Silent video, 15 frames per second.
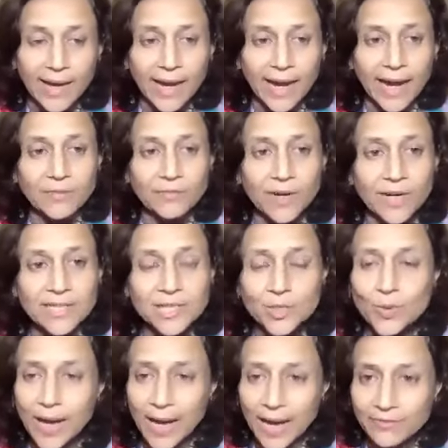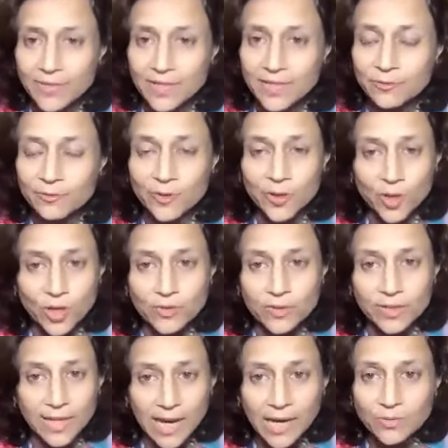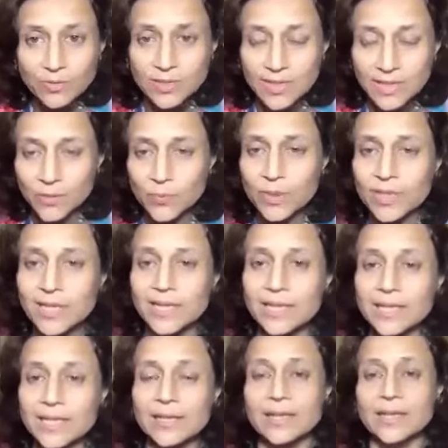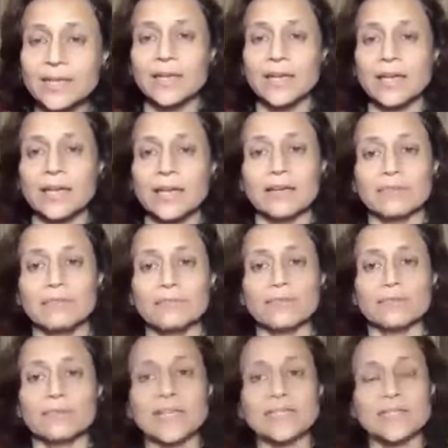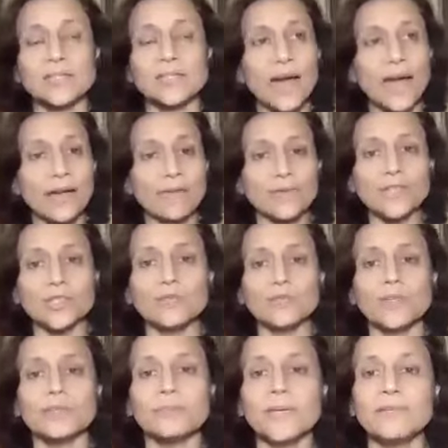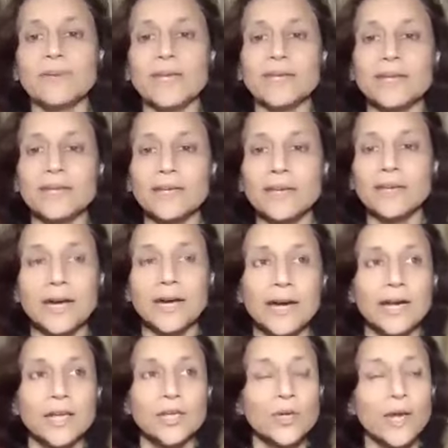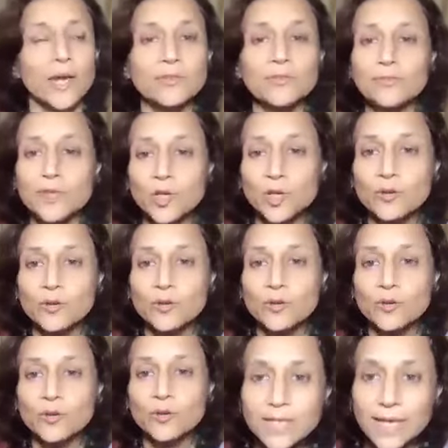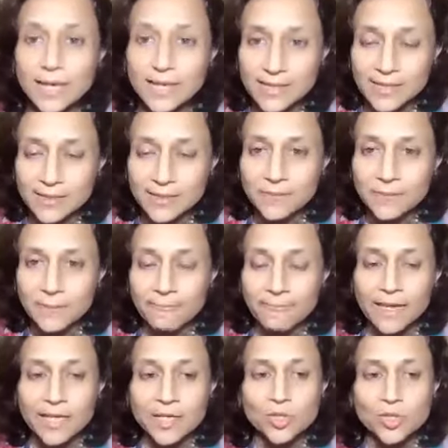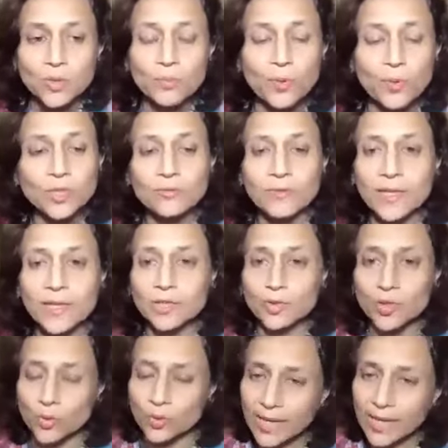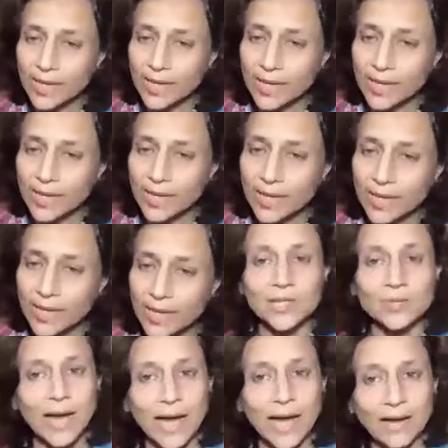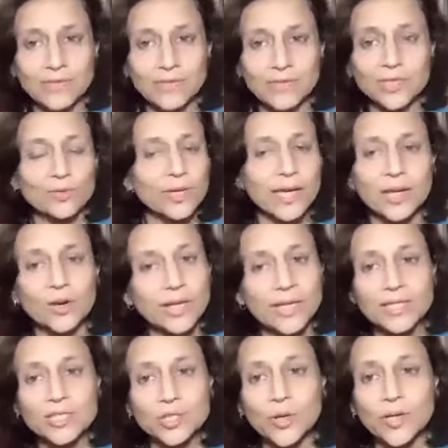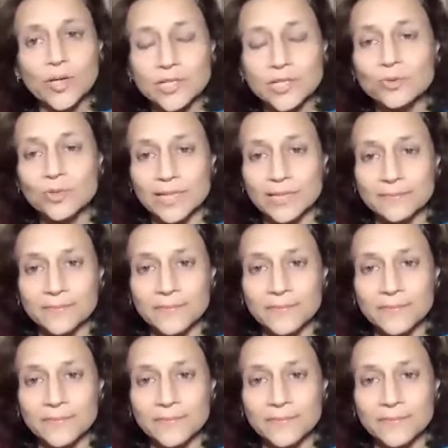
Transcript: And once you have it, if you're not renounced inwardly, once you have it, you have the fear of losing it. So both when you don't have it and when you have it, you cannot enjoy truly.